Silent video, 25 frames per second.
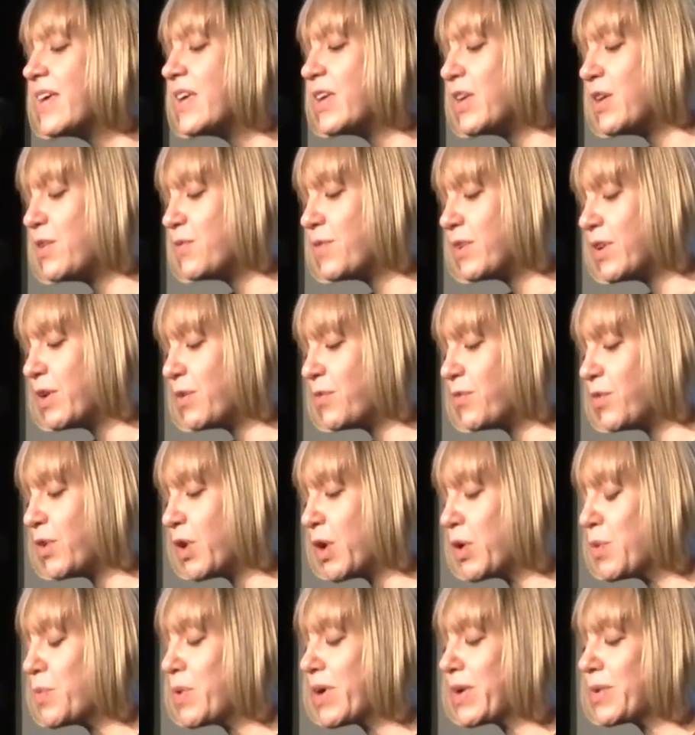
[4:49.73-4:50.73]
even if
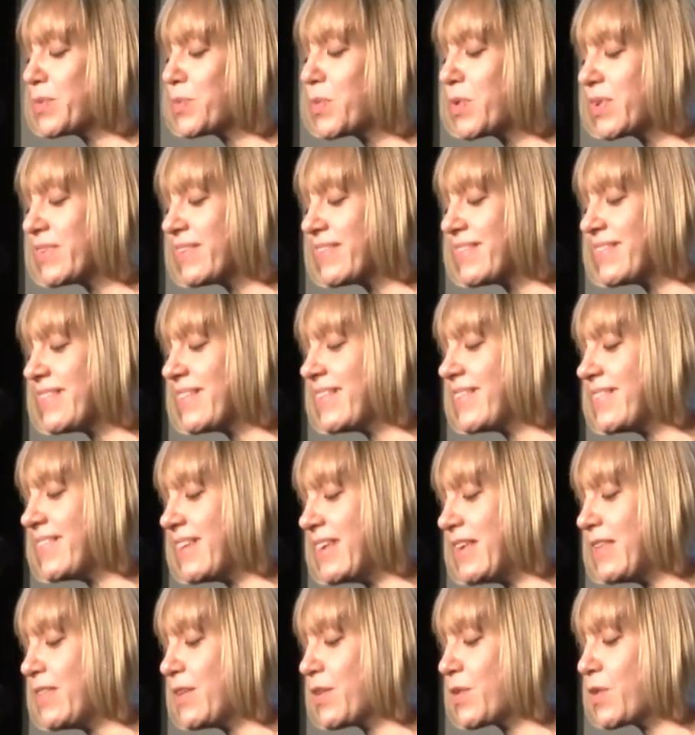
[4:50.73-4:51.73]
no one wants to
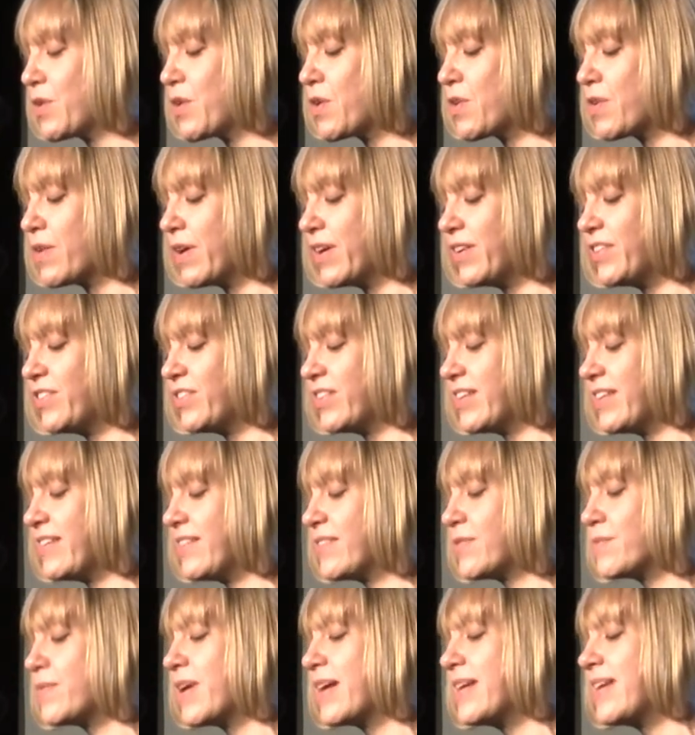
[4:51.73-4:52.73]
see the
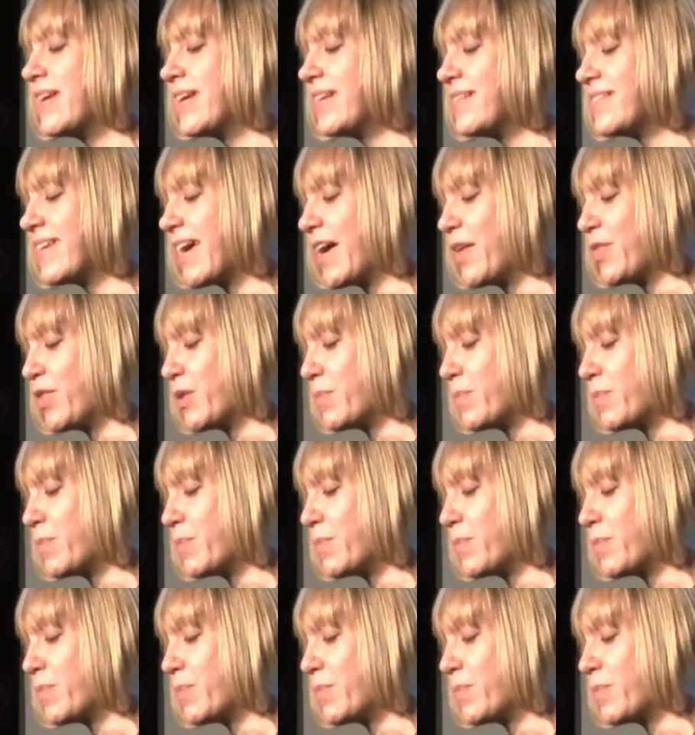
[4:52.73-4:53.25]
cockroaches running down